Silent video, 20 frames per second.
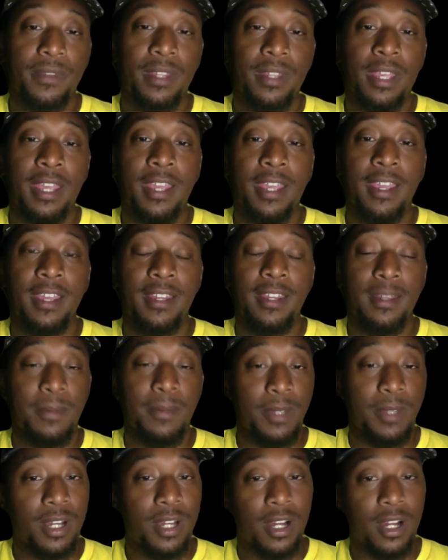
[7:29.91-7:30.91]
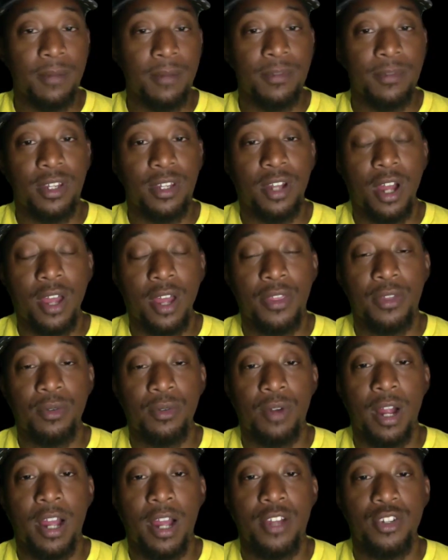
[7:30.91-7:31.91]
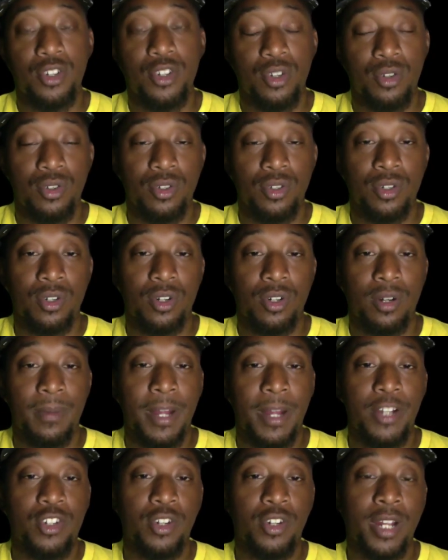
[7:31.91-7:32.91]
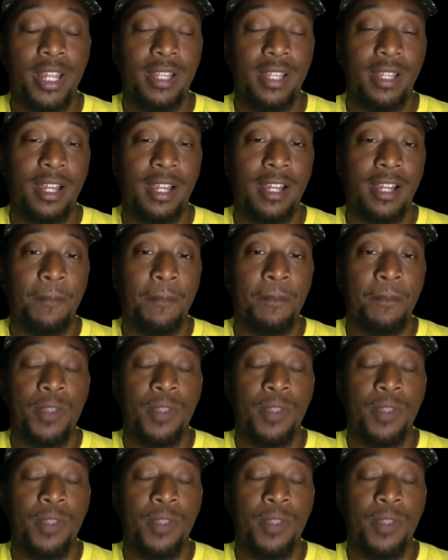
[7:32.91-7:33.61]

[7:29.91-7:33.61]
and he becomes an authorized user on my trade line.